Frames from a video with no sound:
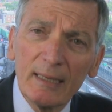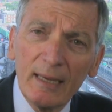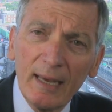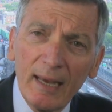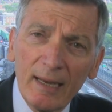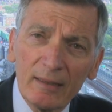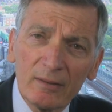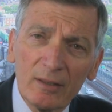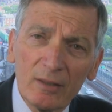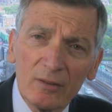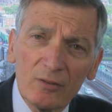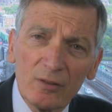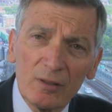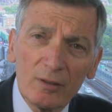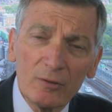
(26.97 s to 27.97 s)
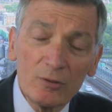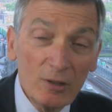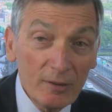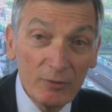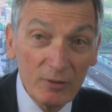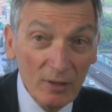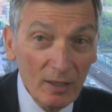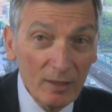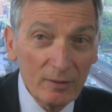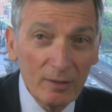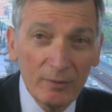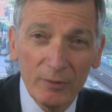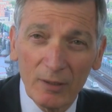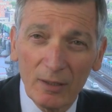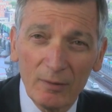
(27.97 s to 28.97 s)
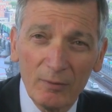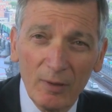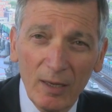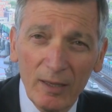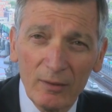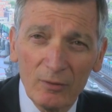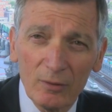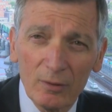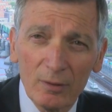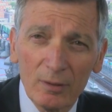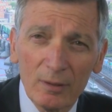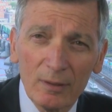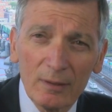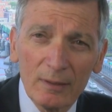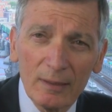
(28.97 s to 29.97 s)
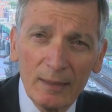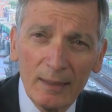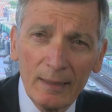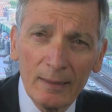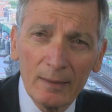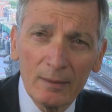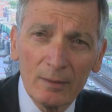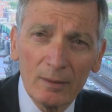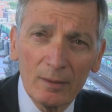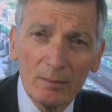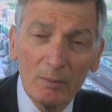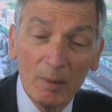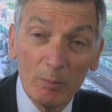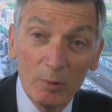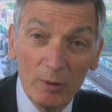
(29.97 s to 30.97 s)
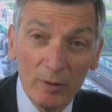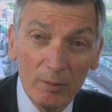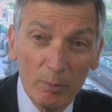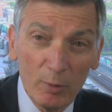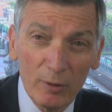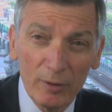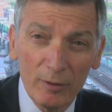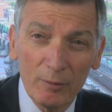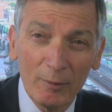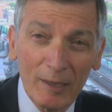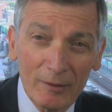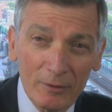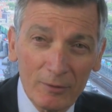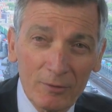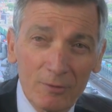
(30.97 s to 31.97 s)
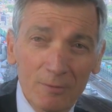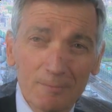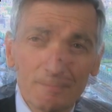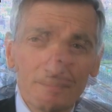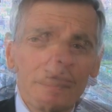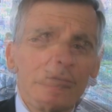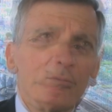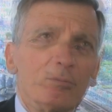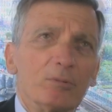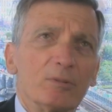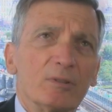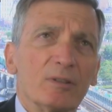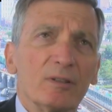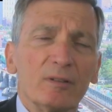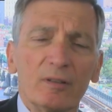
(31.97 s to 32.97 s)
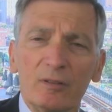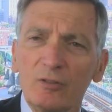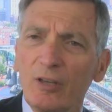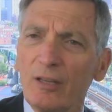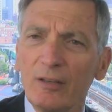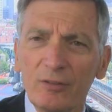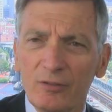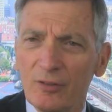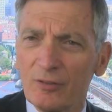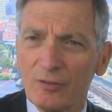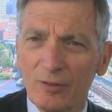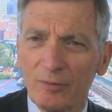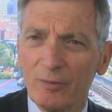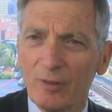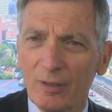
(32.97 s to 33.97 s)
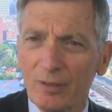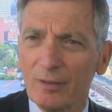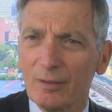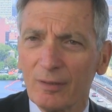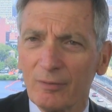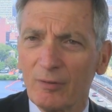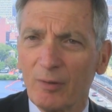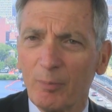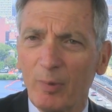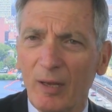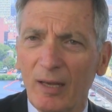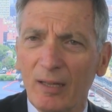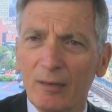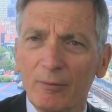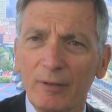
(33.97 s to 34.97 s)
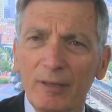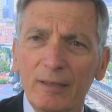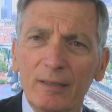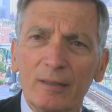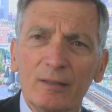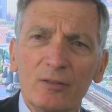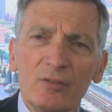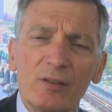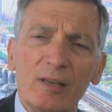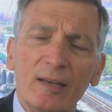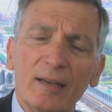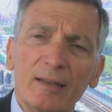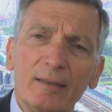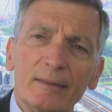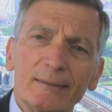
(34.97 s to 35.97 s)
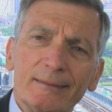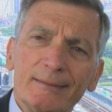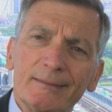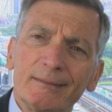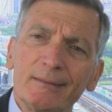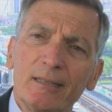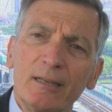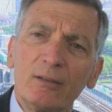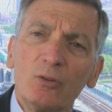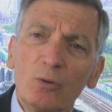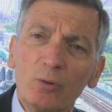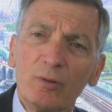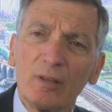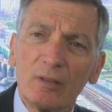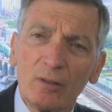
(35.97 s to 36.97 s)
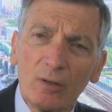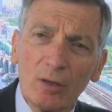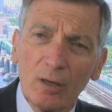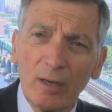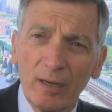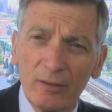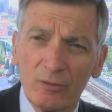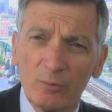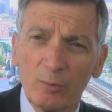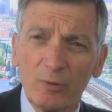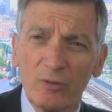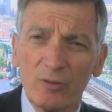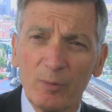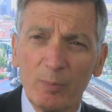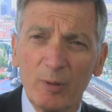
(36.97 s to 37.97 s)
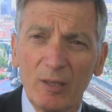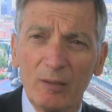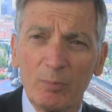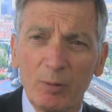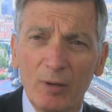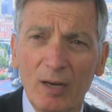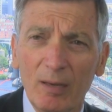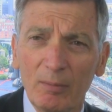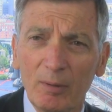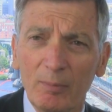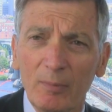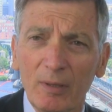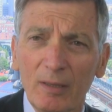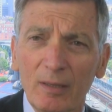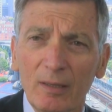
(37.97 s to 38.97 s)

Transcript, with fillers: act as their chief scientific advisor and uh, member of the board of directors. The, the, genesis of the, of the battery is that uh, I knew that cost was the big problem.